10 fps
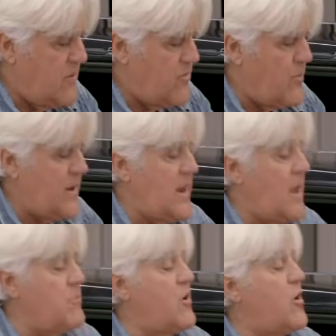so he
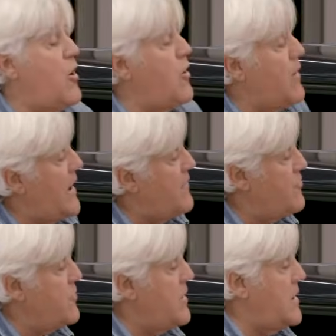named the car
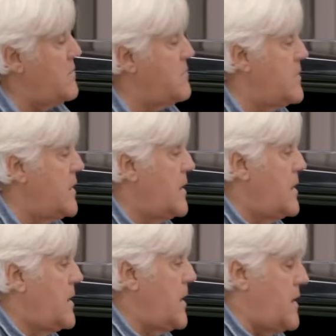after him.
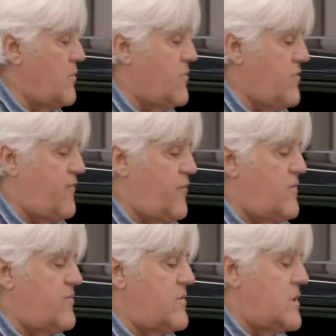and it was the
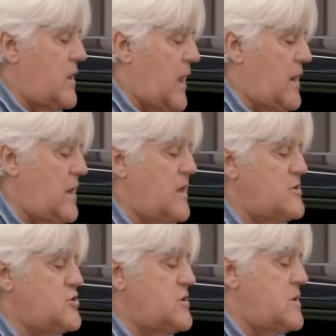first light
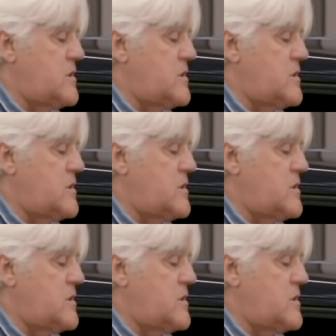engine,